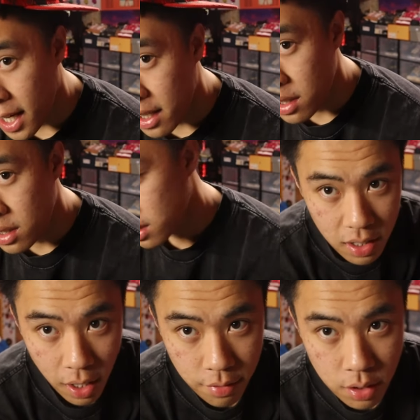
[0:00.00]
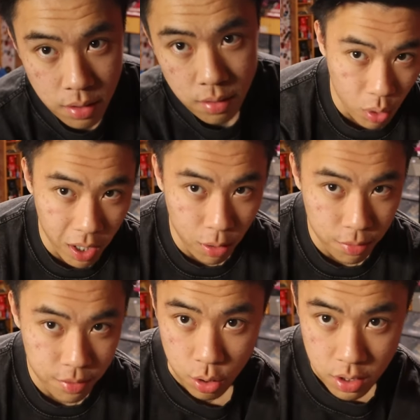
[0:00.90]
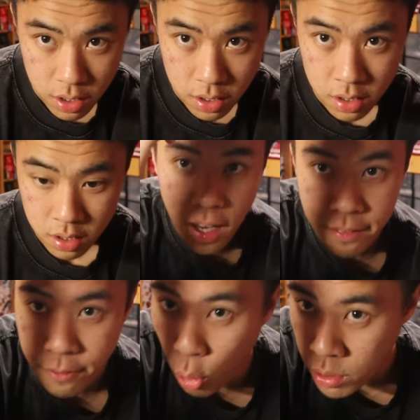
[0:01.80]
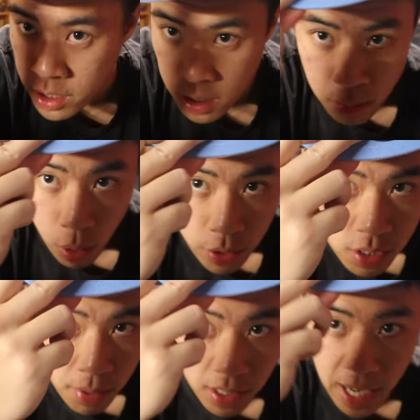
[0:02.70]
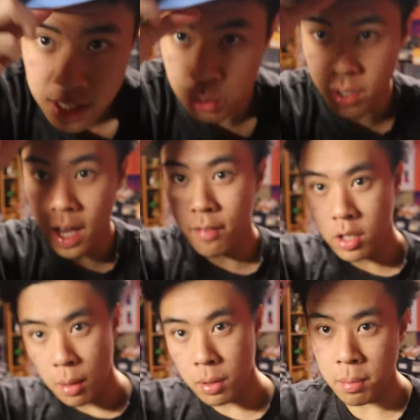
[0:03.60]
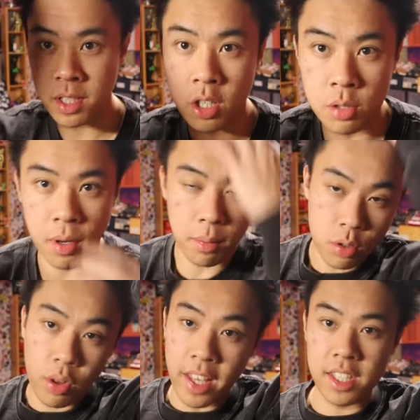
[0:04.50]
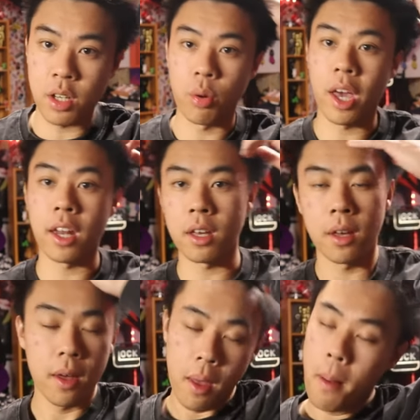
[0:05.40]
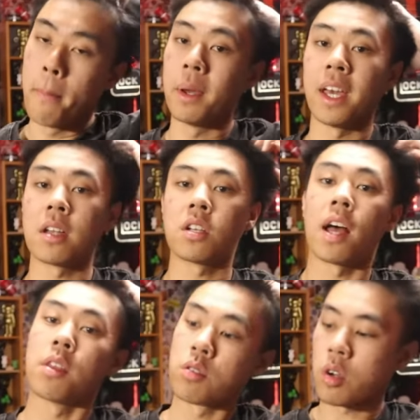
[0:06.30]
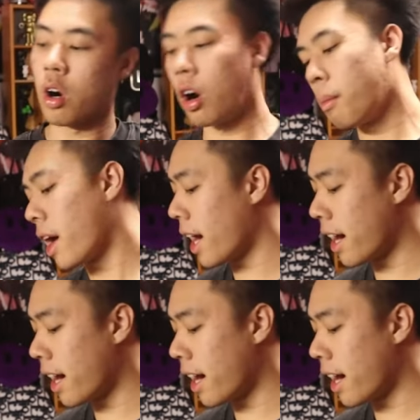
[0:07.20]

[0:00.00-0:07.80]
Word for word: 10, 11, 12, 13, and 14, bro. This is my last one. I have a couple upstairs, but I'm too lazy to go get it. But yeah, chat, those are all my